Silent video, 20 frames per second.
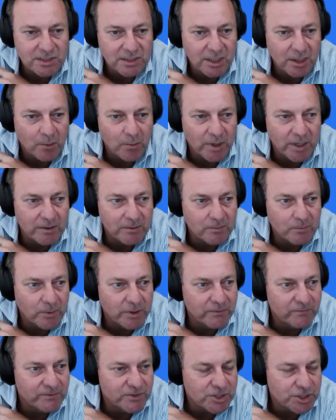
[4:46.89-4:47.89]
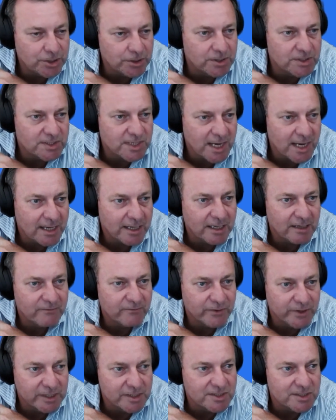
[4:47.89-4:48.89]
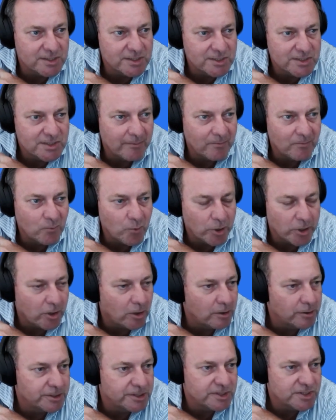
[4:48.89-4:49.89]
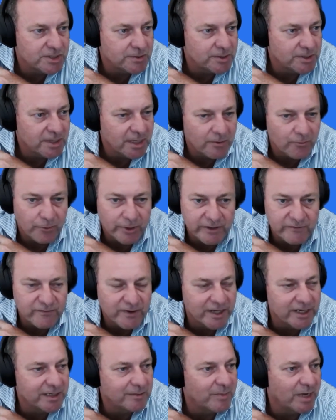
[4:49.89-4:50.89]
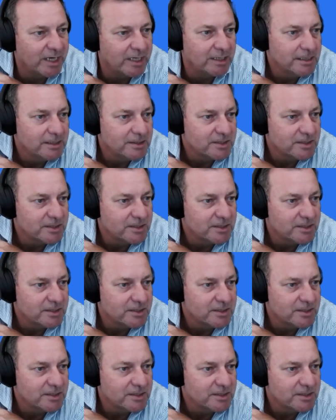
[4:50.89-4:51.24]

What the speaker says: You know, when students can't get visas, what are colleges doing? They're refunding money.